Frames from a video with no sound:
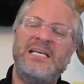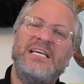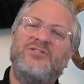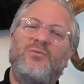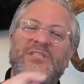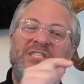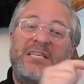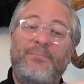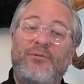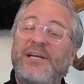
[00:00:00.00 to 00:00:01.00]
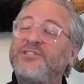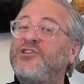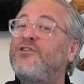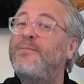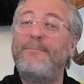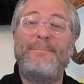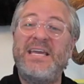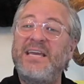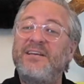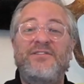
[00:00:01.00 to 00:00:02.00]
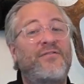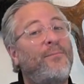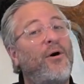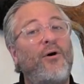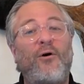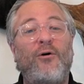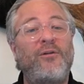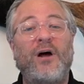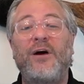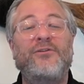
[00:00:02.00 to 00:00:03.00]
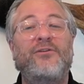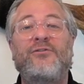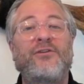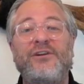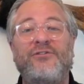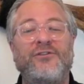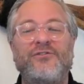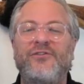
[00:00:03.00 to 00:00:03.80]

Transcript: is what separates human beings from all other creatures.